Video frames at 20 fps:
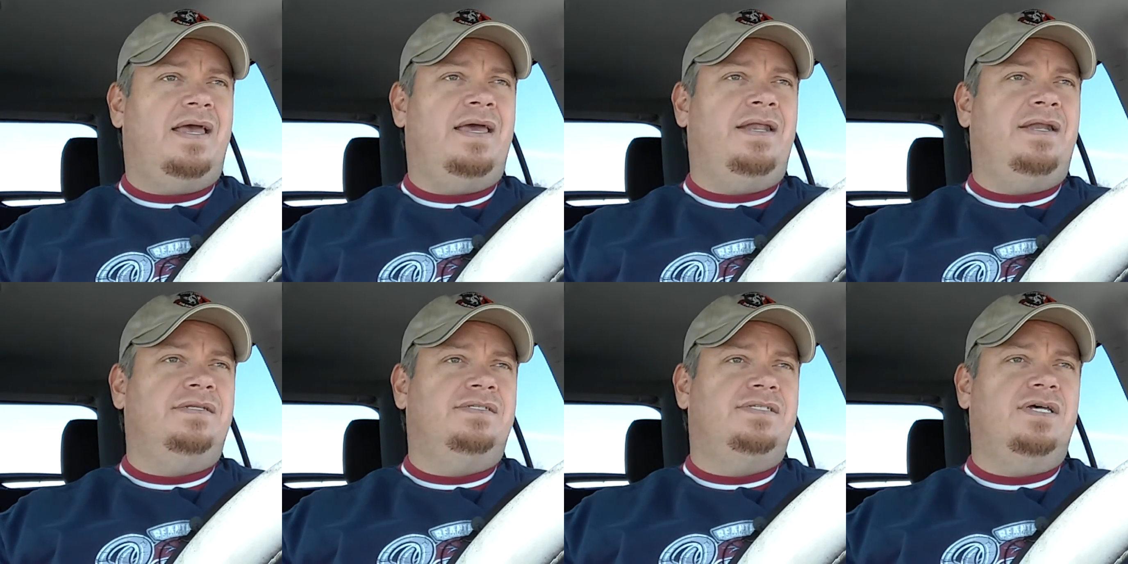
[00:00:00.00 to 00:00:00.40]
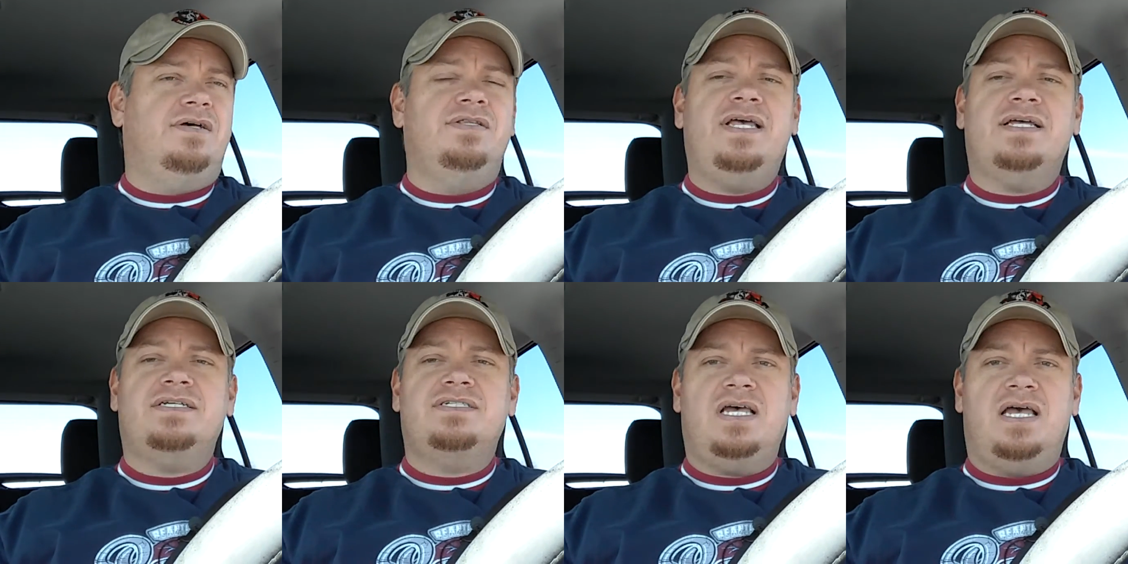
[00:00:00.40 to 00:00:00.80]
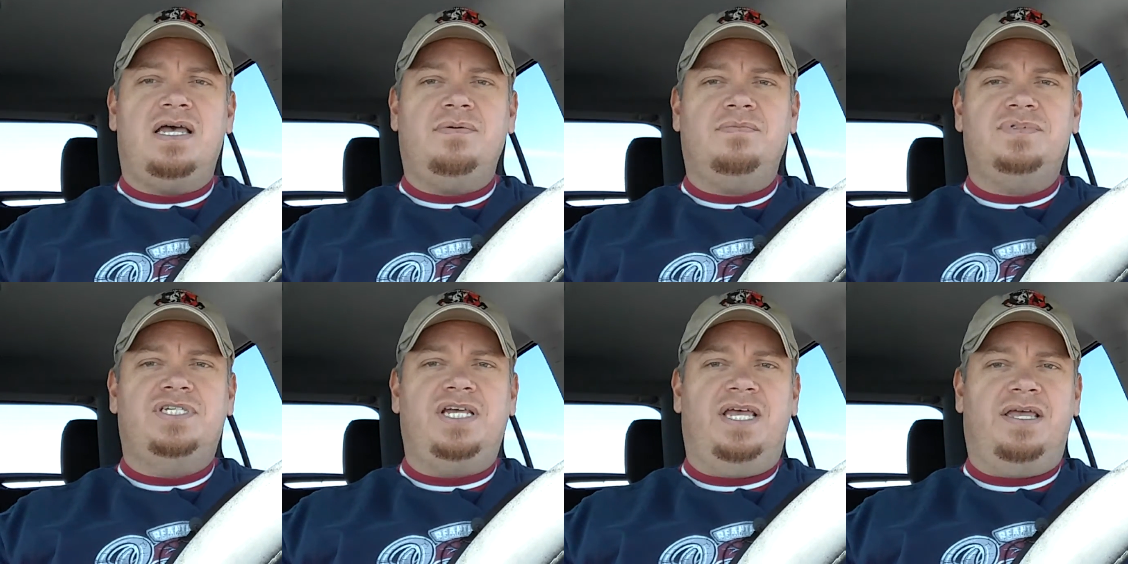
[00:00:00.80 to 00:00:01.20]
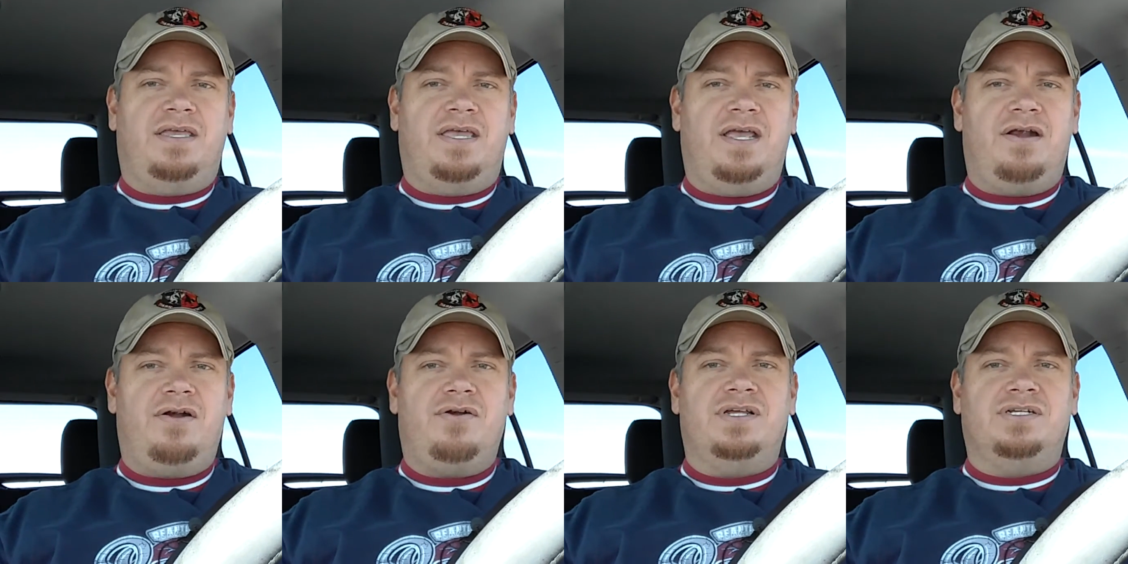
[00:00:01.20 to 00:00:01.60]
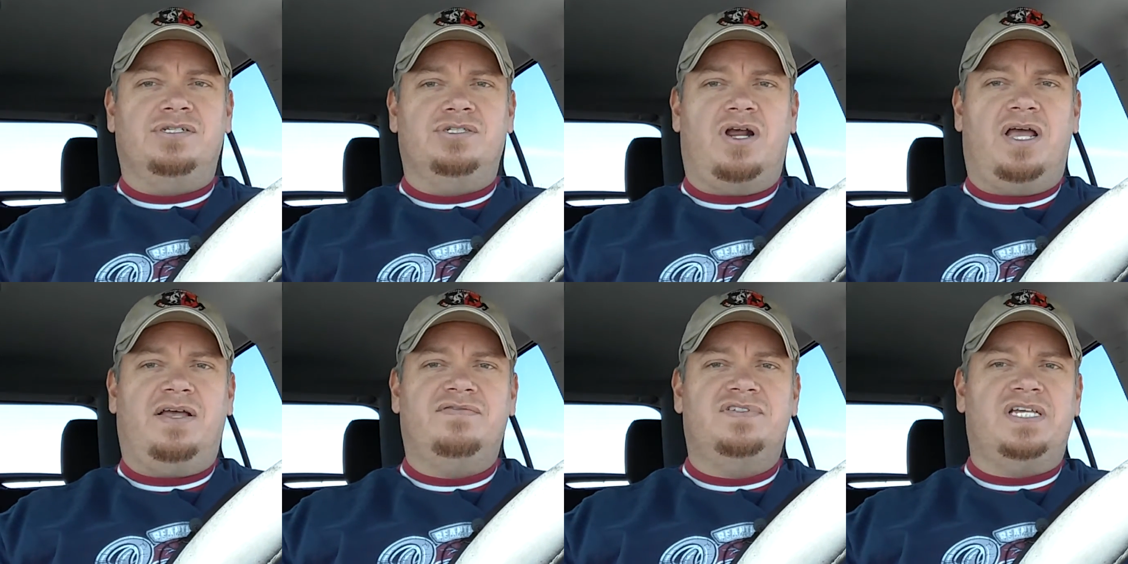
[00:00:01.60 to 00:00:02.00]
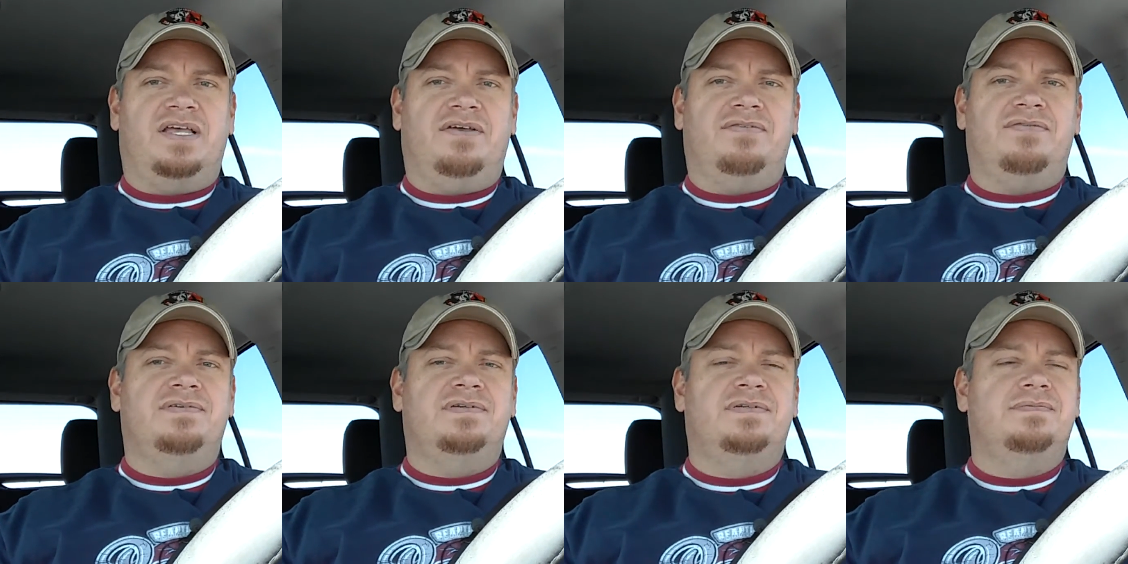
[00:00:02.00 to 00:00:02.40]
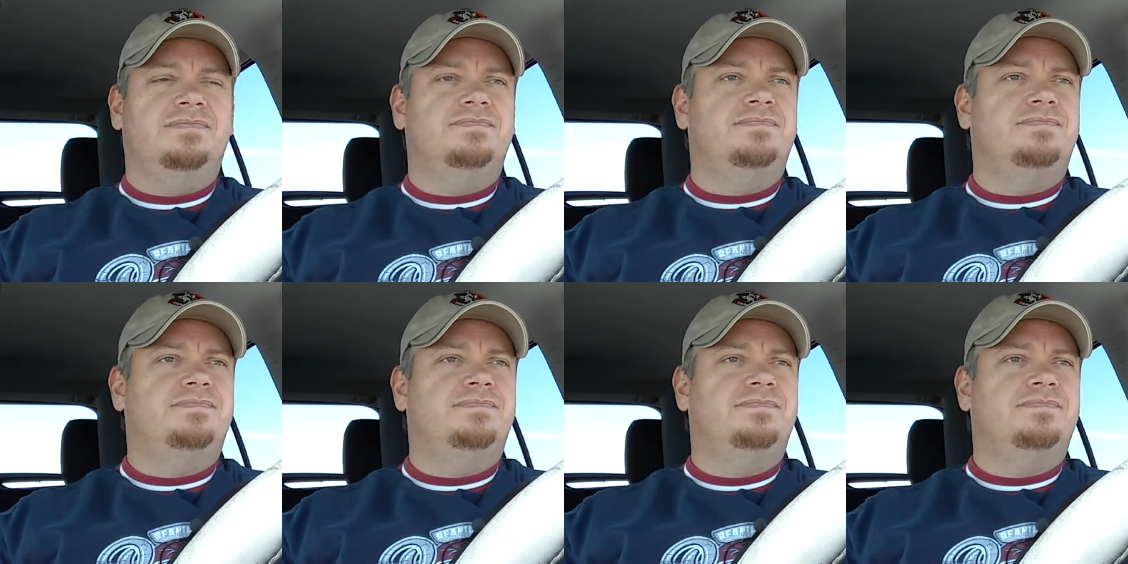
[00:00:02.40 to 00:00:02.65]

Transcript: And until next time, take care and drive safe.